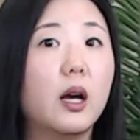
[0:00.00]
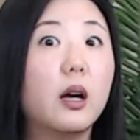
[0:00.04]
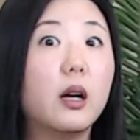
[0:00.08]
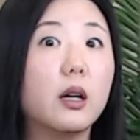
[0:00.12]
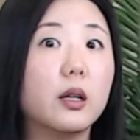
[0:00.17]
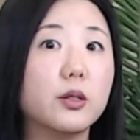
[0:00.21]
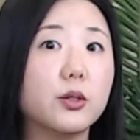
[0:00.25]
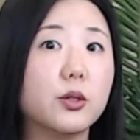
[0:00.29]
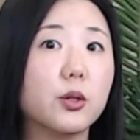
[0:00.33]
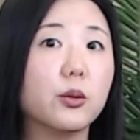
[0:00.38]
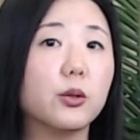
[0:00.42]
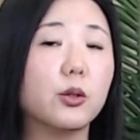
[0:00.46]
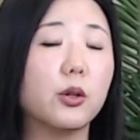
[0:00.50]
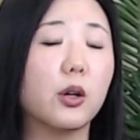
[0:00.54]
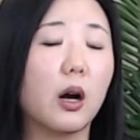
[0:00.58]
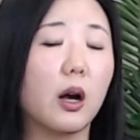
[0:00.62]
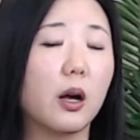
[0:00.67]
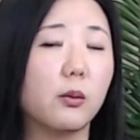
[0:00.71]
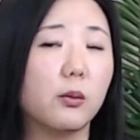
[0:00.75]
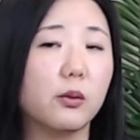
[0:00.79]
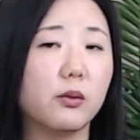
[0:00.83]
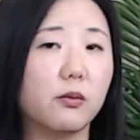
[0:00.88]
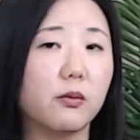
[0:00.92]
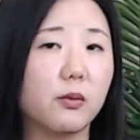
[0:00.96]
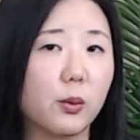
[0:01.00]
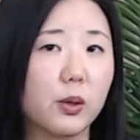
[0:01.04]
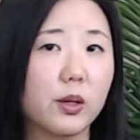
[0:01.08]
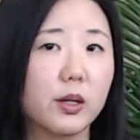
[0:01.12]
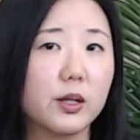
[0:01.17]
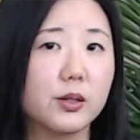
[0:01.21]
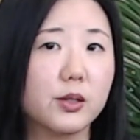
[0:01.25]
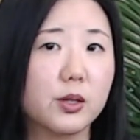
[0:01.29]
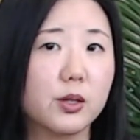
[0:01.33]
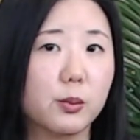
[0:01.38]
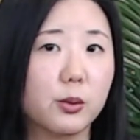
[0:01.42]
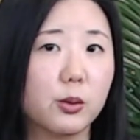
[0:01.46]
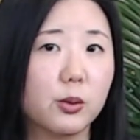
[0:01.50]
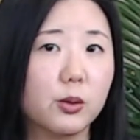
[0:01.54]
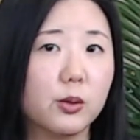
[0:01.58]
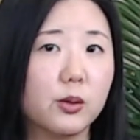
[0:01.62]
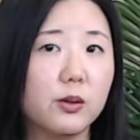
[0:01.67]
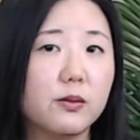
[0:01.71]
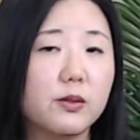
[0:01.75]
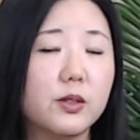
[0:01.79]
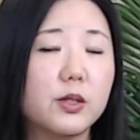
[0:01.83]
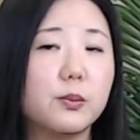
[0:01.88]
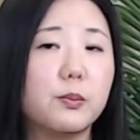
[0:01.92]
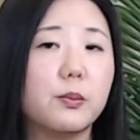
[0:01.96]
until your I-140 is
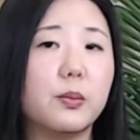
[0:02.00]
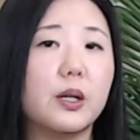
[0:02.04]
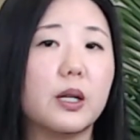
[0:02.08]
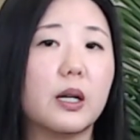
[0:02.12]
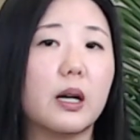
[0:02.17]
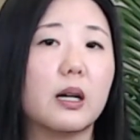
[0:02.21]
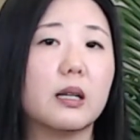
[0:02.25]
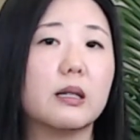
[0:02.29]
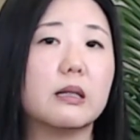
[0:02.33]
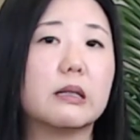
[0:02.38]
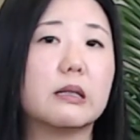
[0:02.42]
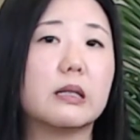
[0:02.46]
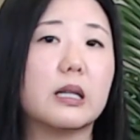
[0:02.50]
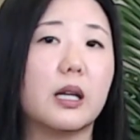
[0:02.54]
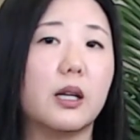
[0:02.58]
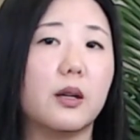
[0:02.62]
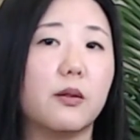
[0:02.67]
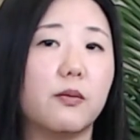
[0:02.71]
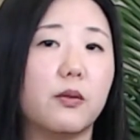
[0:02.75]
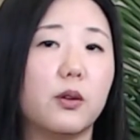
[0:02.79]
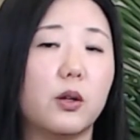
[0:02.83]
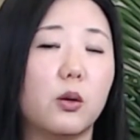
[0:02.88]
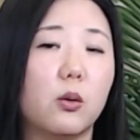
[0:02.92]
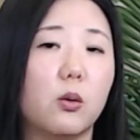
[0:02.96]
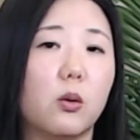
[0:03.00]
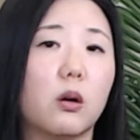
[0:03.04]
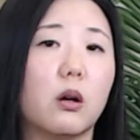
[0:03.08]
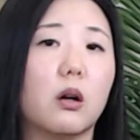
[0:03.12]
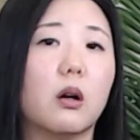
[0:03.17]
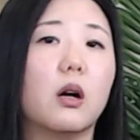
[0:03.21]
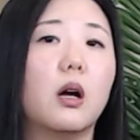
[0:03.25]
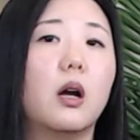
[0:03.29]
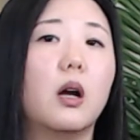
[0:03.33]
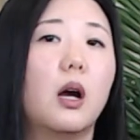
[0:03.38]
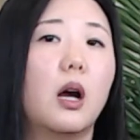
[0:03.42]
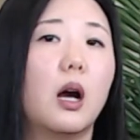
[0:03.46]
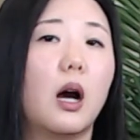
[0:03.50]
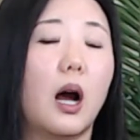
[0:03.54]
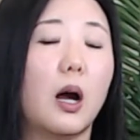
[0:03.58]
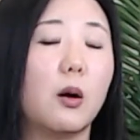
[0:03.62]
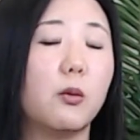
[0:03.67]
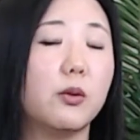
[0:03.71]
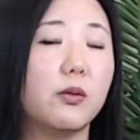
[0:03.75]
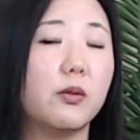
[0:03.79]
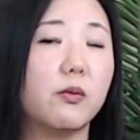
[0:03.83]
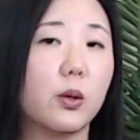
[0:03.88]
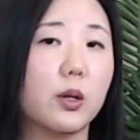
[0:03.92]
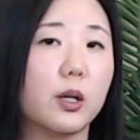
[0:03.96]
approved, because if your
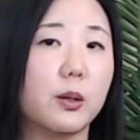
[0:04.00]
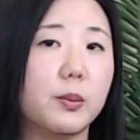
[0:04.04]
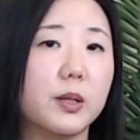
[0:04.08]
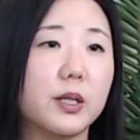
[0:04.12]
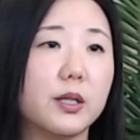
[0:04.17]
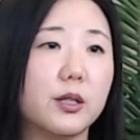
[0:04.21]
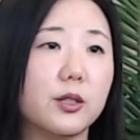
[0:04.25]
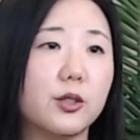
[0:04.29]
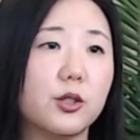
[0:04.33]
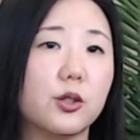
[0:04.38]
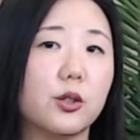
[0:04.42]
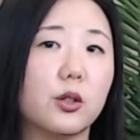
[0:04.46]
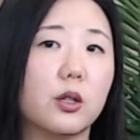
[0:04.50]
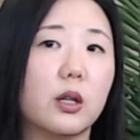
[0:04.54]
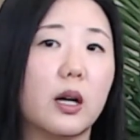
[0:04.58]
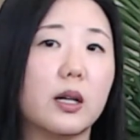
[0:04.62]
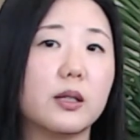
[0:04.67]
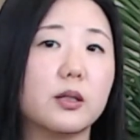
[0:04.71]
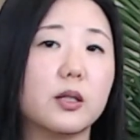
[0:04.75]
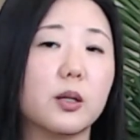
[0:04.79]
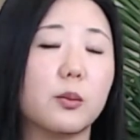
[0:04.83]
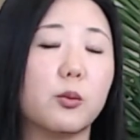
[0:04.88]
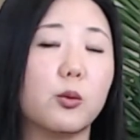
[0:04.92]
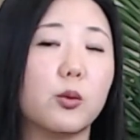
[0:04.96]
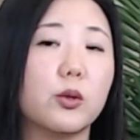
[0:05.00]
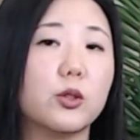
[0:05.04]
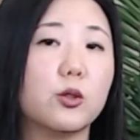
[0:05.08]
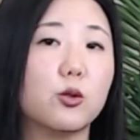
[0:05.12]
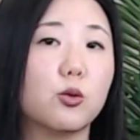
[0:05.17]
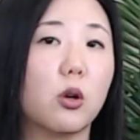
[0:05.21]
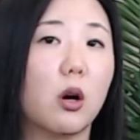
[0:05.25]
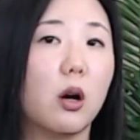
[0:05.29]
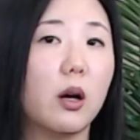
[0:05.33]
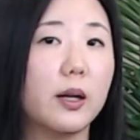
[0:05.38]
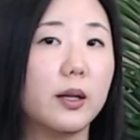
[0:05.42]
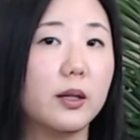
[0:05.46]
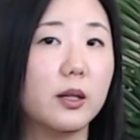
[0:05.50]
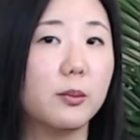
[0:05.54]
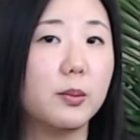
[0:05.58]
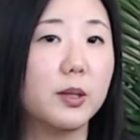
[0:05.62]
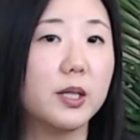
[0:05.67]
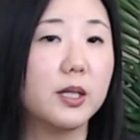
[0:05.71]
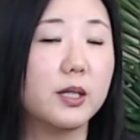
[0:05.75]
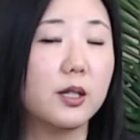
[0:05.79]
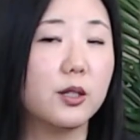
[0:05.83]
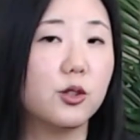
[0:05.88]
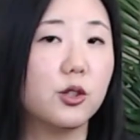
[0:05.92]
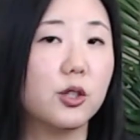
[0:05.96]
I-140 petitioner ends up withdrawing the
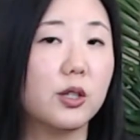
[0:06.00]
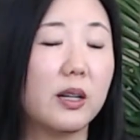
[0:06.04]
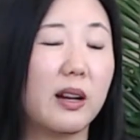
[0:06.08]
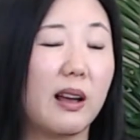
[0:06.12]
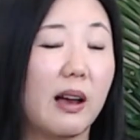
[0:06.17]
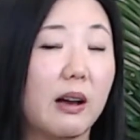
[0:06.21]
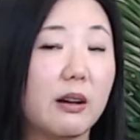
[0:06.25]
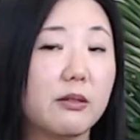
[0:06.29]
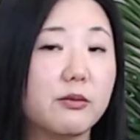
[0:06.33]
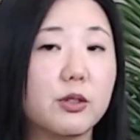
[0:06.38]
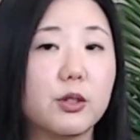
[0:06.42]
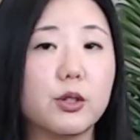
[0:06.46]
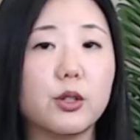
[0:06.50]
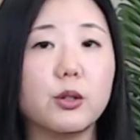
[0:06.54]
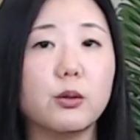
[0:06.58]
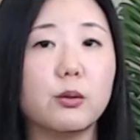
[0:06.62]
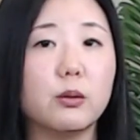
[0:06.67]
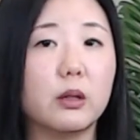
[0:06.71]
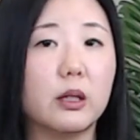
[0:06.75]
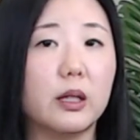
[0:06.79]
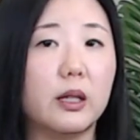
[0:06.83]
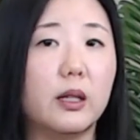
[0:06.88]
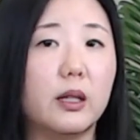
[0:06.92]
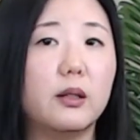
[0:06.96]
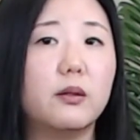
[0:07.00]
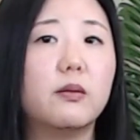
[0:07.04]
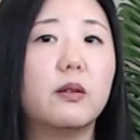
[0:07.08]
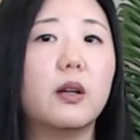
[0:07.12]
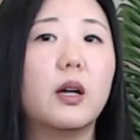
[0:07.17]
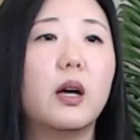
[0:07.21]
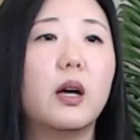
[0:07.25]
petition after you leave,